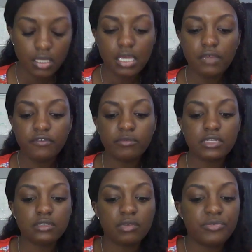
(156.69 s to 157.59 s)
And if you
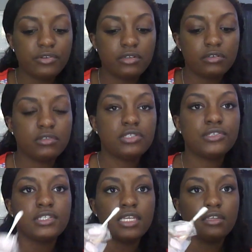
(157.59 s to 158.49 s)
mess up, you can always
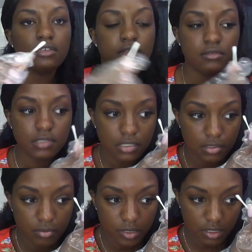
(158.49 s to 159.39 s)
just take a
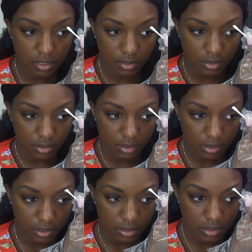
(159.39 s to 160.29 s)
Q-tip and
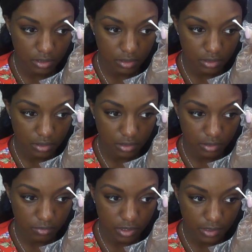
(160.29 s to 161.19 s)
clean up
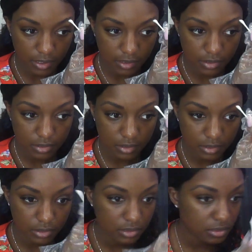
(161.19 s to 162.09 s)
the
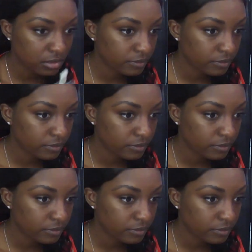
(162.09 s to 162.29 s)
excess.